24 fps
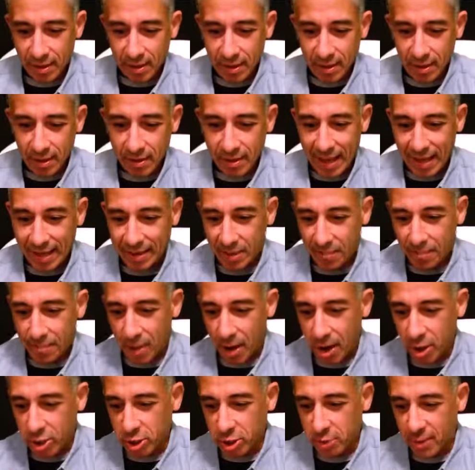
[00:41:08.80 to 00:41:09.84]
that the
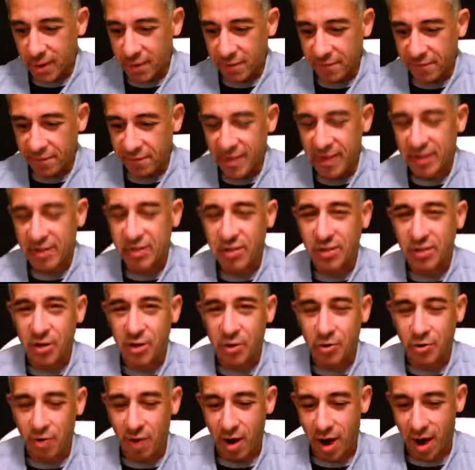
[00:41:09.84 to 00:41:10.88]
punishment fits the
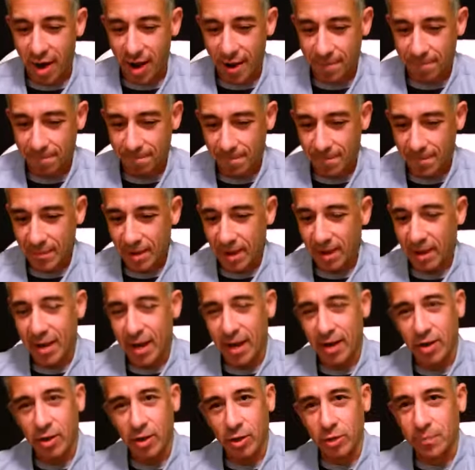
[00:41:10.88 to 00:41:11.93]
crime.
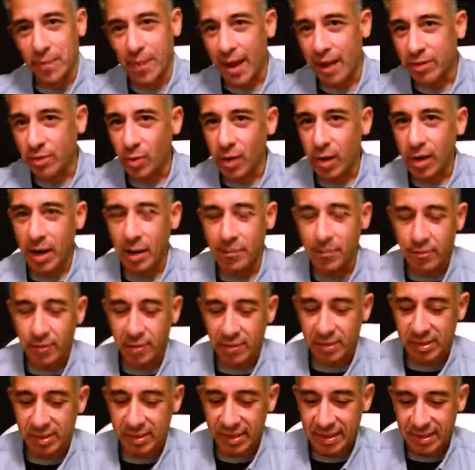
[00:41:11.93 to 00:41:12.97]
Again, goes back to what I
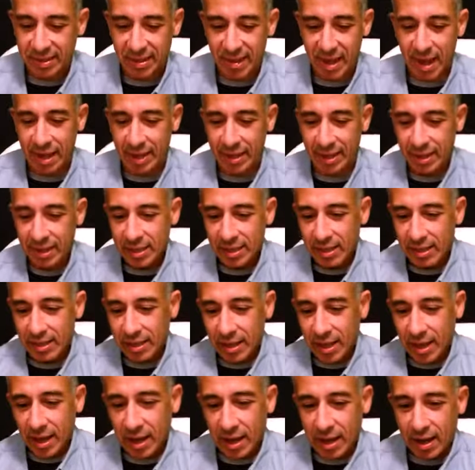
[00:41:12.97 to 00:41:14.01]
previously said.
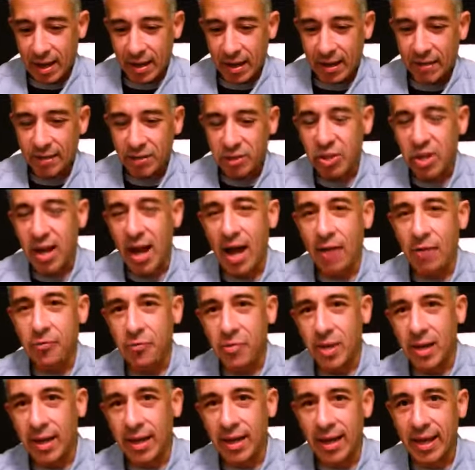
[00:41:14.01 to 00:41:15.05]
Uh, if a child
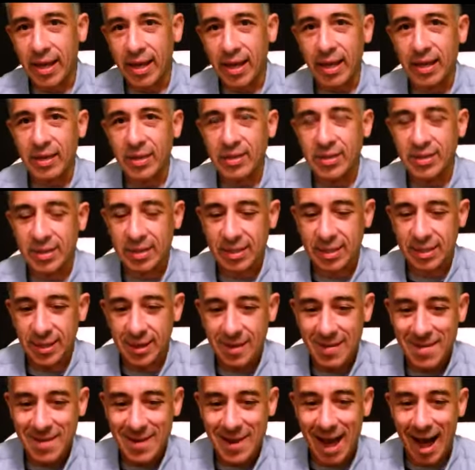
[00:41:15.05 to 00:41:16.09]
really is
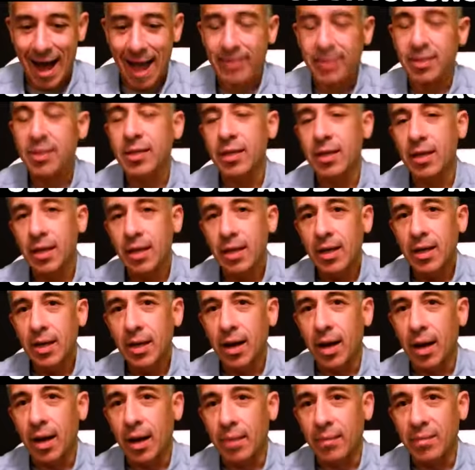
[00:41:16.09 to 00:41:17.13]
not
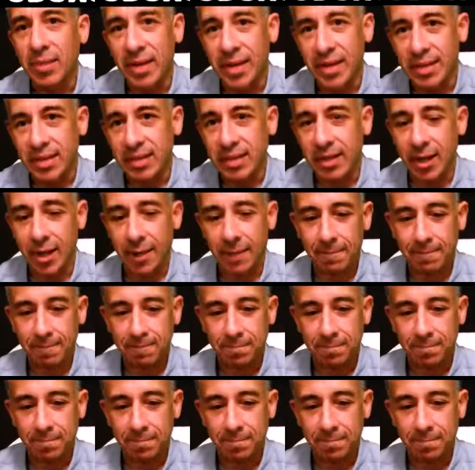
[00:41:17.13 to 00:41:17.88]
um, listening,